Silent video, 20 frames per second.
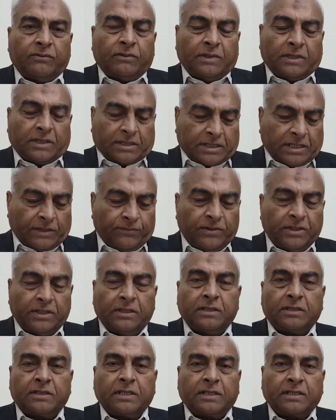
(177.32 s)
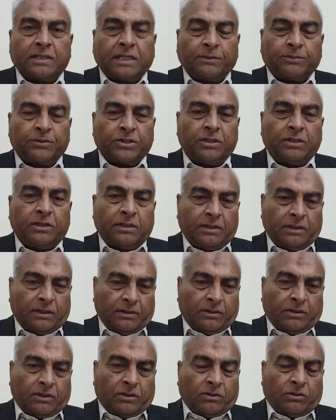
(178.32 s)
Except with this exception,
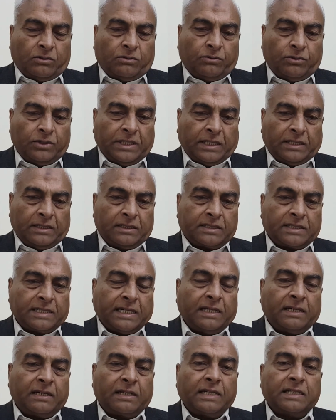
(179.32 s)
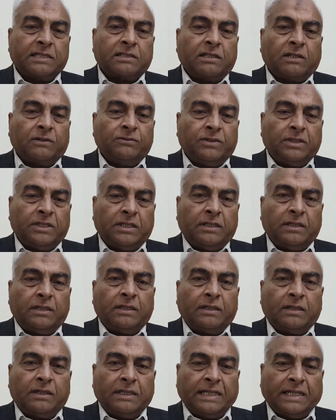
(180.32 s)
we understand rest of the
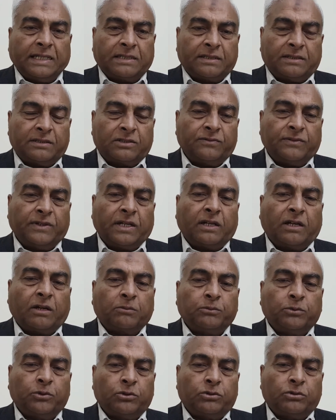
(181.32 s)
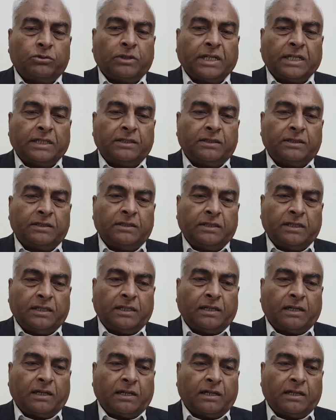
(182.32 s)
letters when are put together,
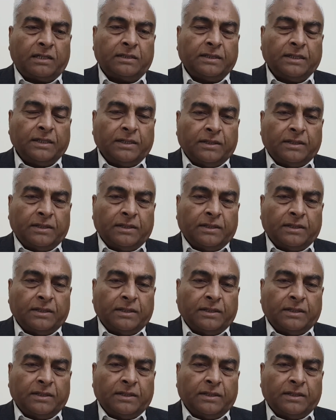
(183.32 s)
they are